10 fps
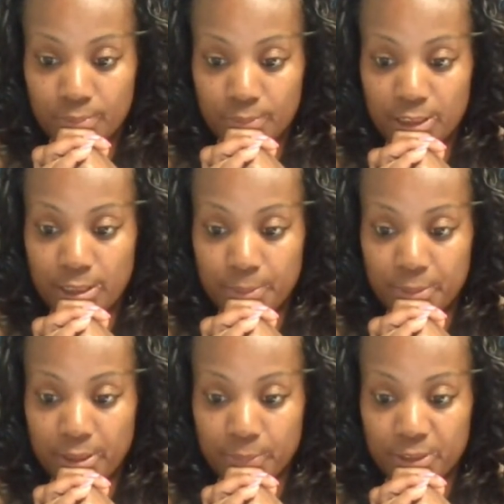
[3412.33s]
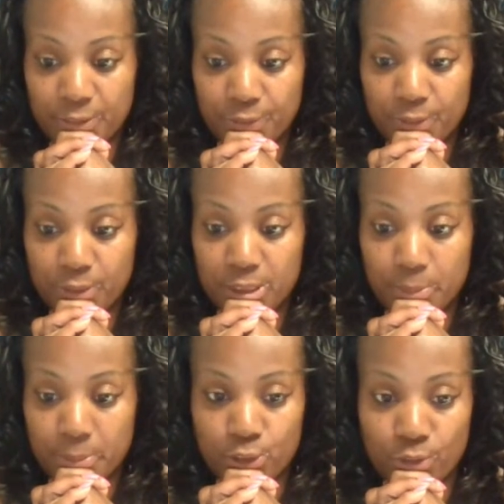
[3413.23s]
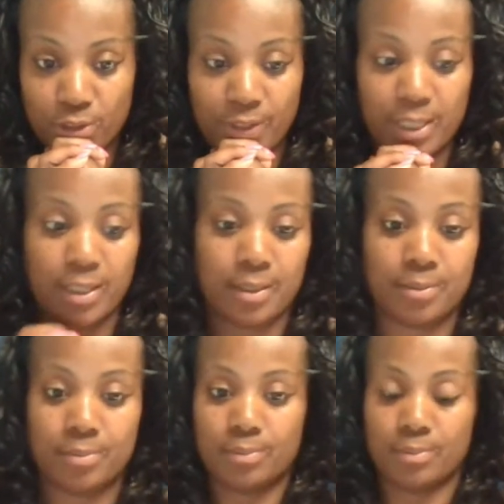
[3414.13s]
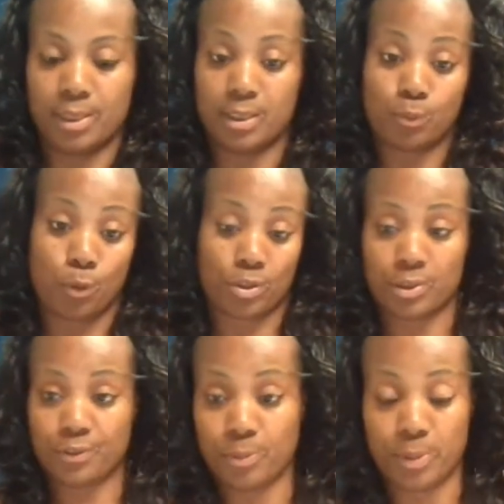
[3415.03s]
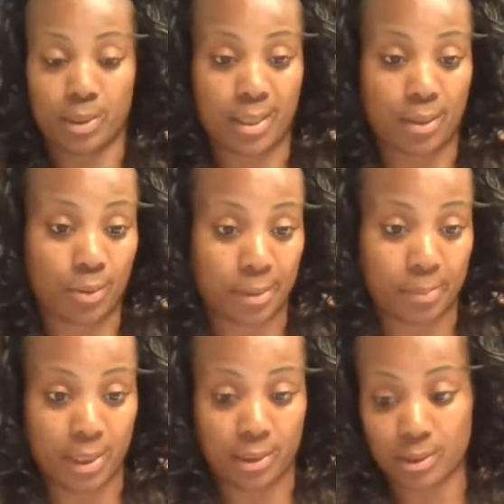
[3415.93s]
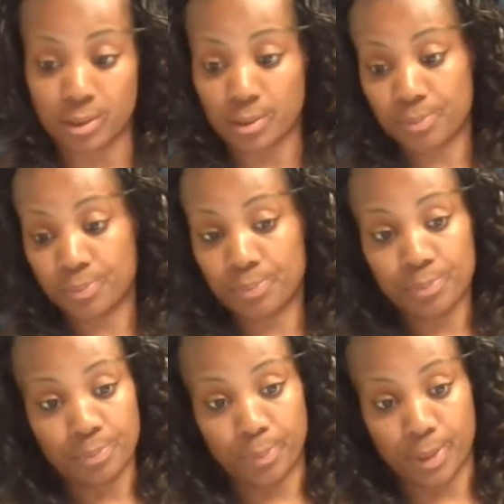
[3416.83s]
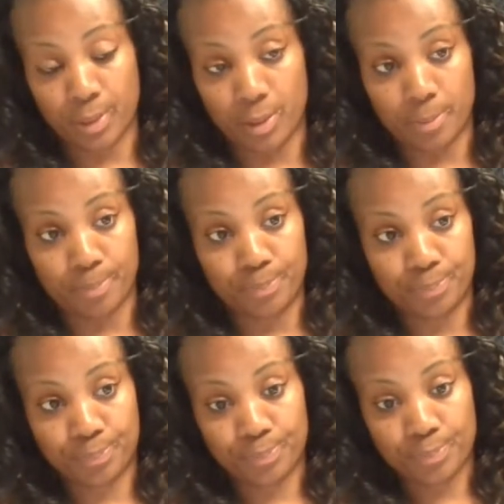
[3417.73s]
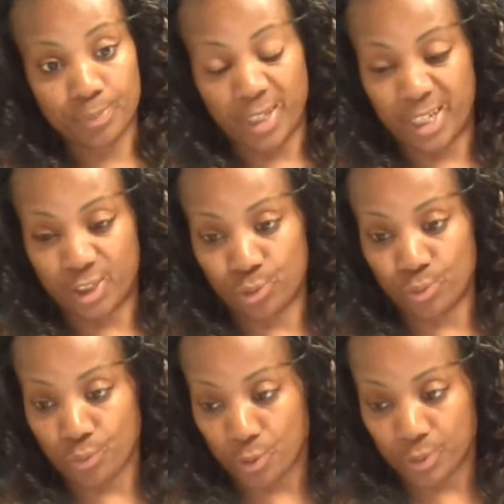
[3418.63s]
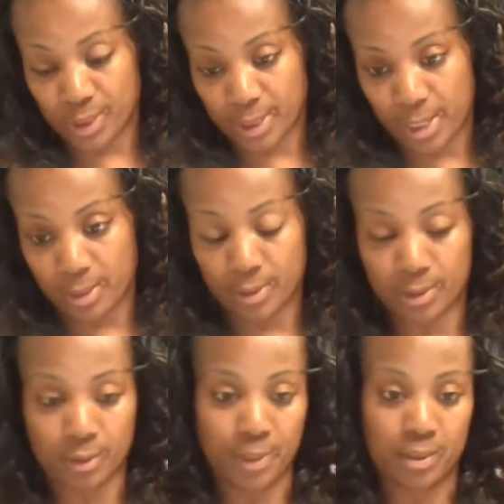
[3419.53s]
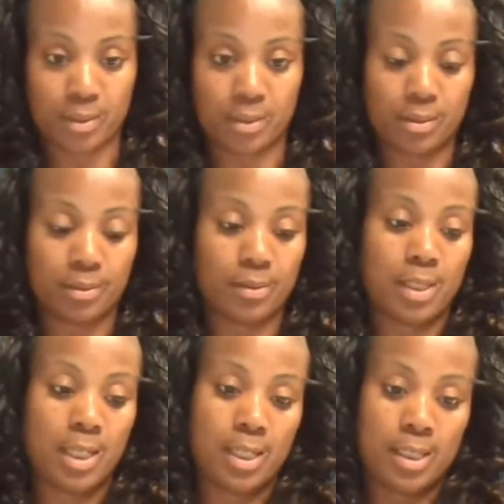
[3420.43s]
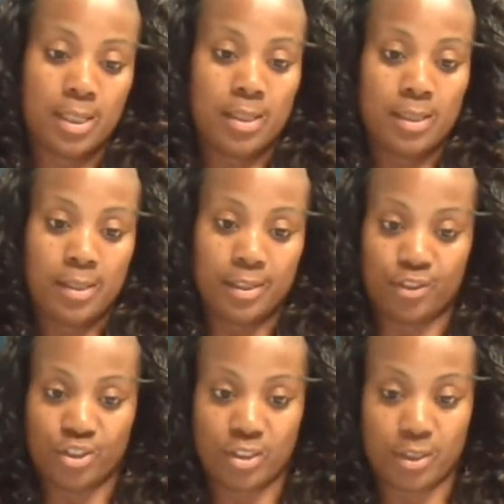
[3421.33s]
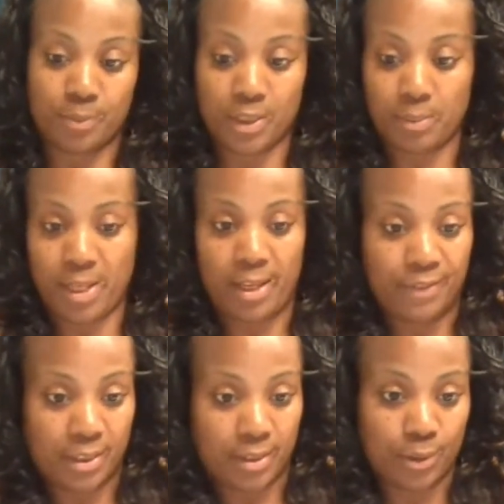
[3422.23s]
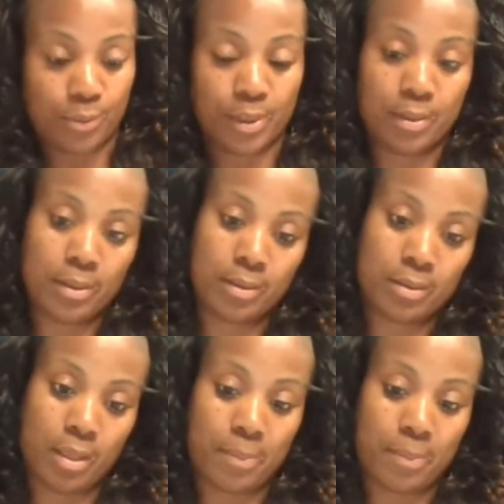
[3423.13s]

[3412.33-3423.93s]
Yeah, I'm definitely renting my truck right now. And it's worked good for me because I don't like maintenance. But as you grow and scale in this business, it's just something I'm gonna have to deal with. And